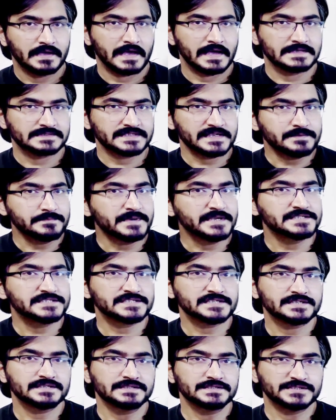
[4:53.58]
As I
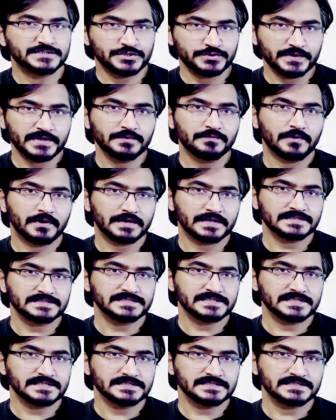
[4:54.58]
mentioned, during water
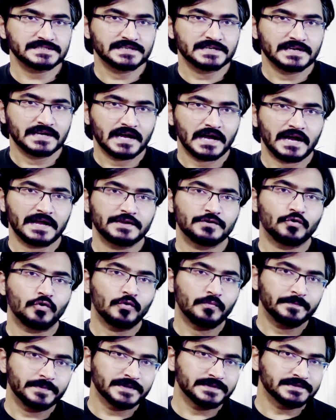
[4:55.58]
change, I
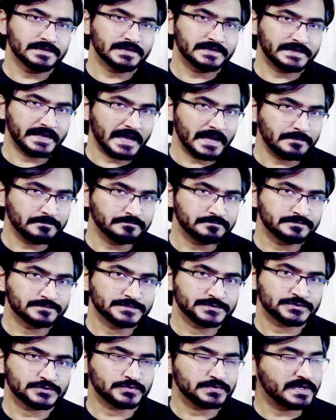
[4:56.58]
open the tap
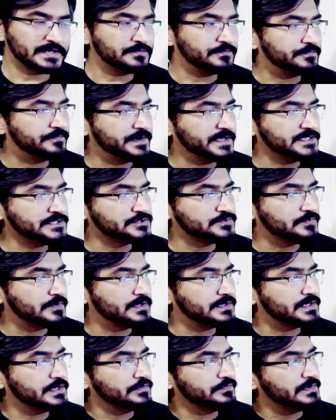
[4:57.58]
so that fresh
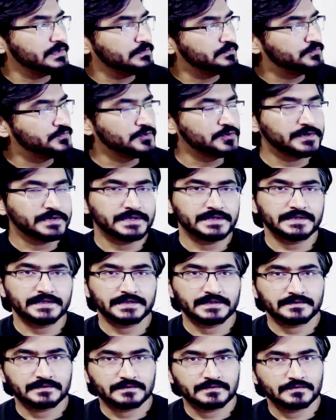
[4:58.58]
water will pour
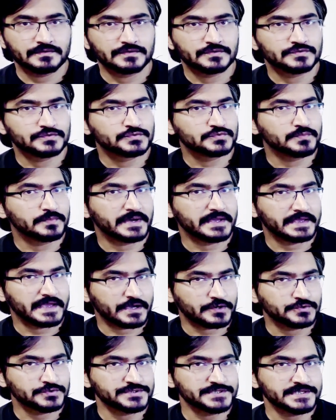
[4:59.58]
in to my
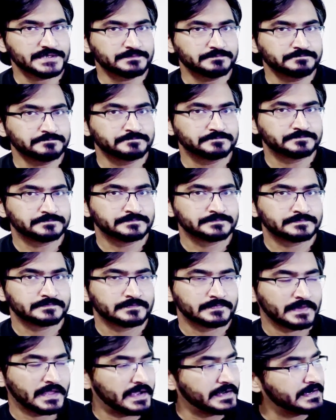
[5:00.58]
aquarium,
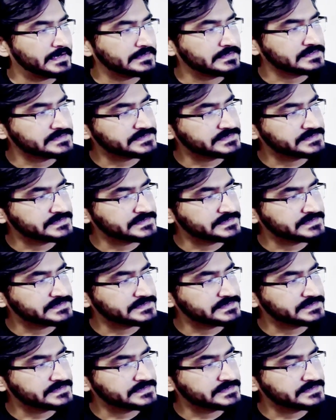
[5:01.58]
and at the